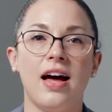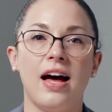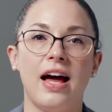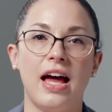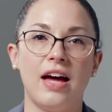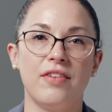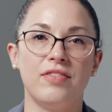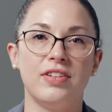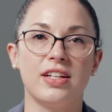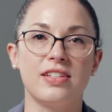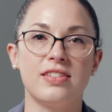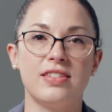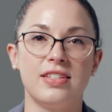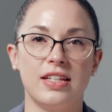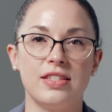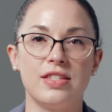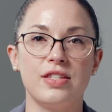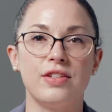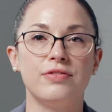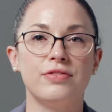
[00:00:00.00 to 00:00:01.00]
I have an
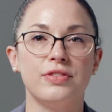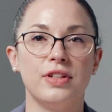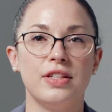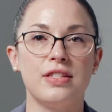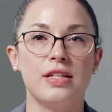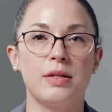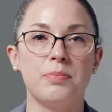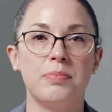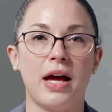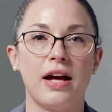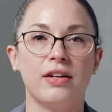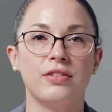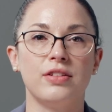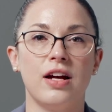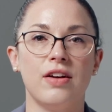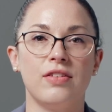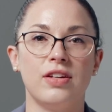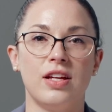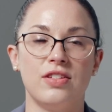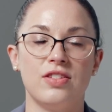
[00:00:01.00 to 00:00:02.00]
extensive forensic
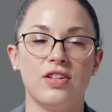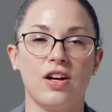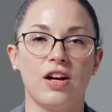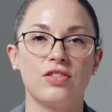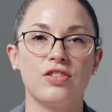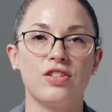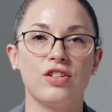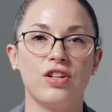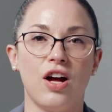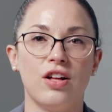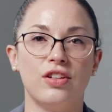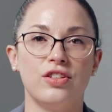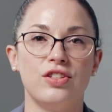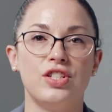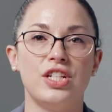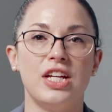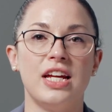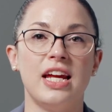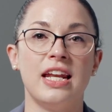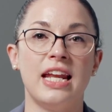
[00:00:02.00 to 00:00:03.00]
background in toxicology